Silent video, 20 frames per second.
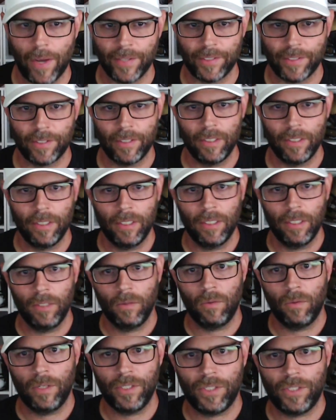us.
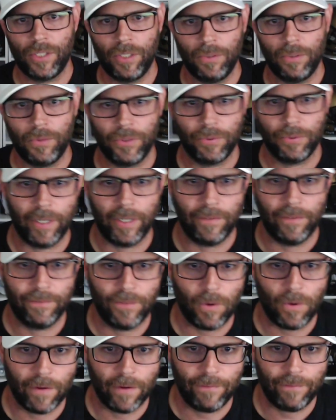One, two, three,
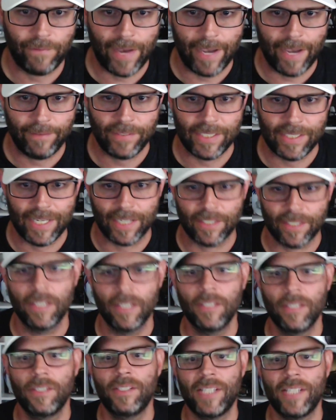four, five, six.
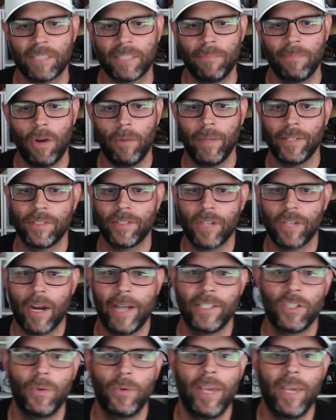Six moments. All
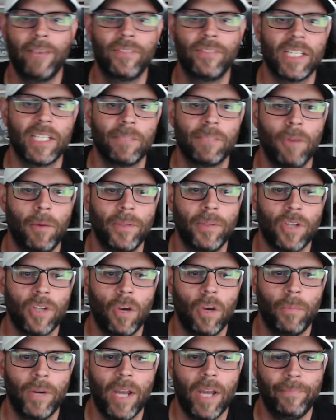right, so we have six moments to
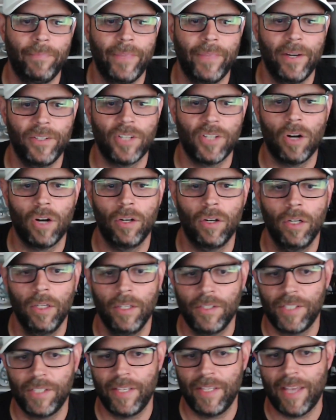open up. There's our,
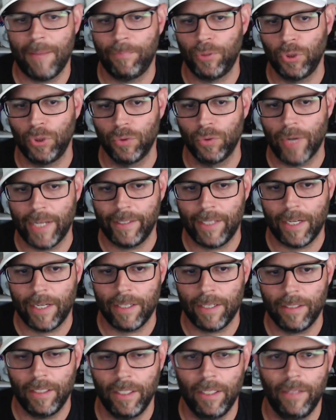see that blue right
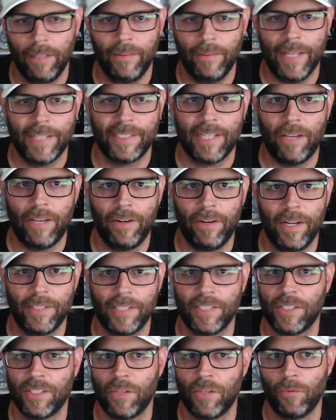there? That's telling
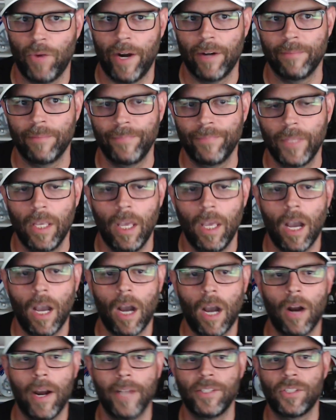us it's the rare.
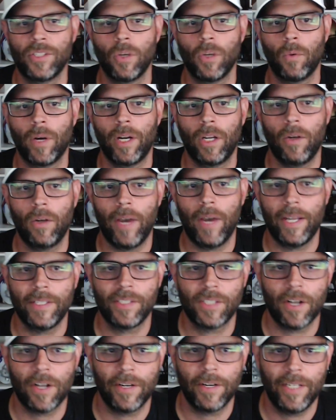All right, so we're going to go ahead
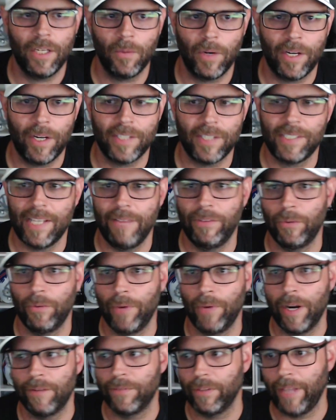and start here. We're going to save the
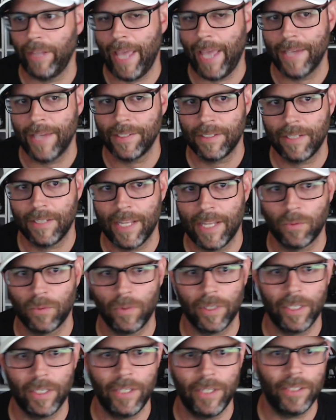rare for last. That's
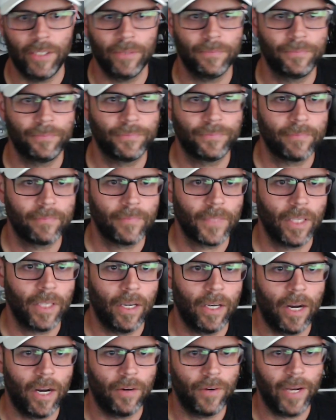what we're going to do.
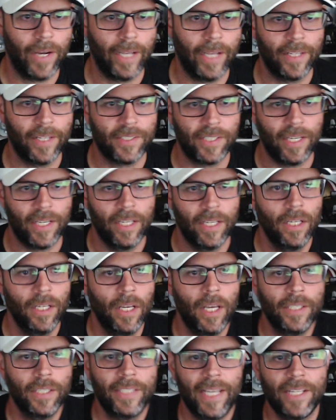All right, let's see.
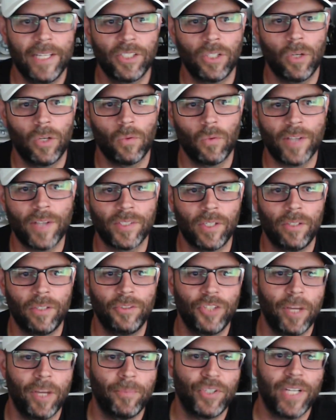D'Angelo
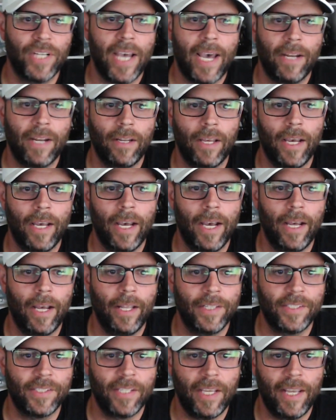Russell, jump shot. Uh,
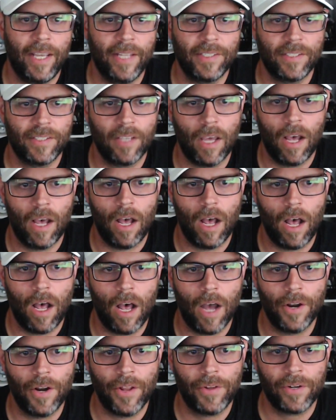let's see. It's
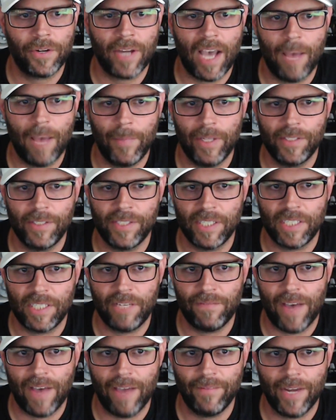another common,
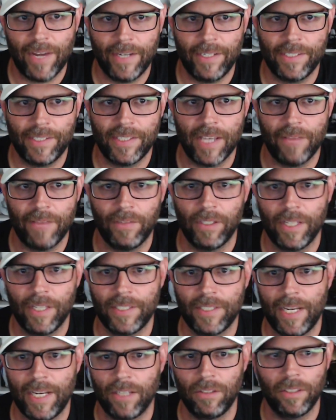sixty-five ninety-seven.
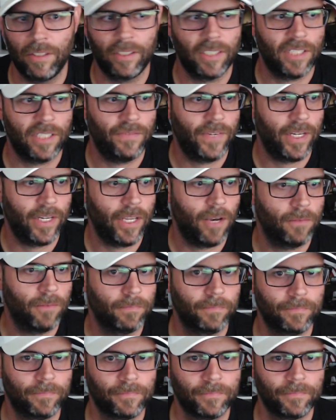Let's take a look at this video.